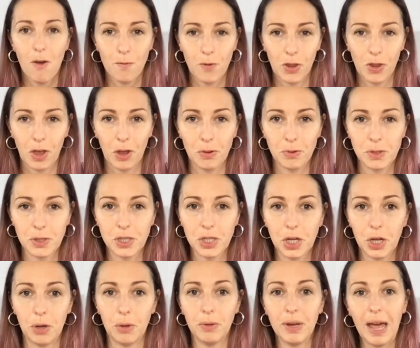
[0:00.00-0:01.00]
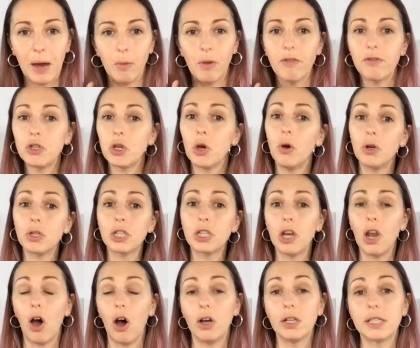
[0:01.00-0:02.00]
for those too. Now, we've talked a
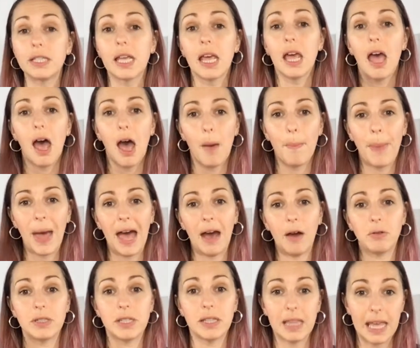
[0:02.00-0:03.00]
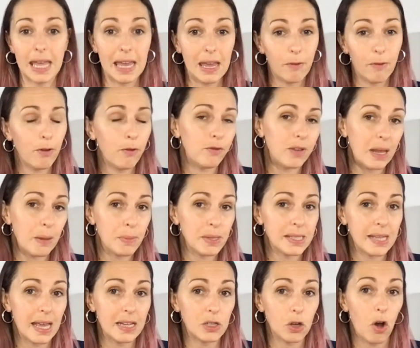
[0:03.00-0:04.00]
lot about the fifteen
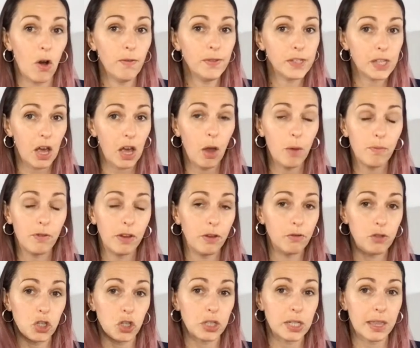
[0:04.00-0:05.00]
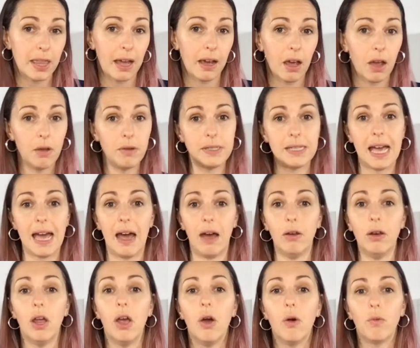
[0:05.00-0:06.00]
percent off, so hopefully you've jotted that code
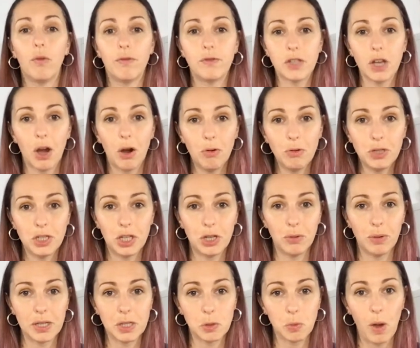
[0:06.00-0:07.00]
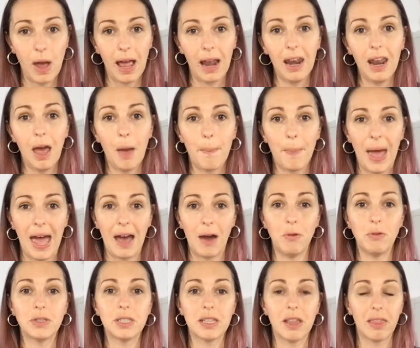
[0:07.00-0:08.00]
down. We've told you as well
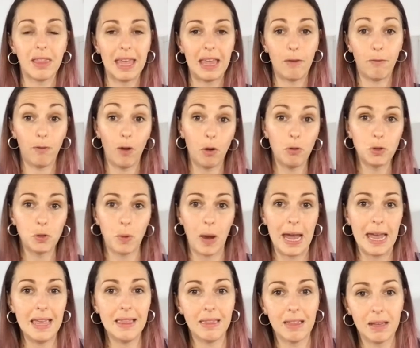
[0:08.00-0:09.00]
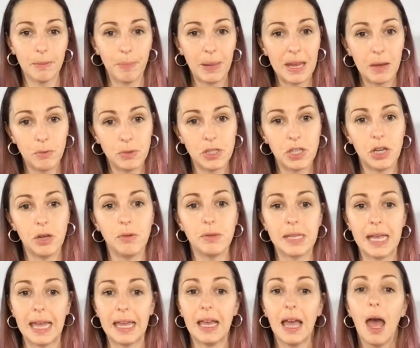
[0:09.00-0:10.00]
about the Foldaway that Pete was
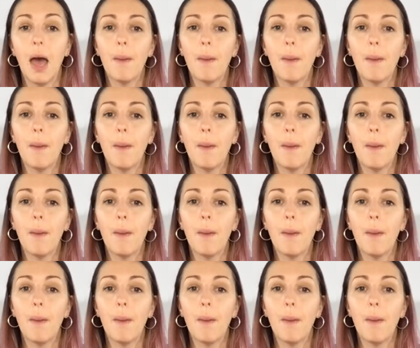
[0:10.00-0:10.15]
using,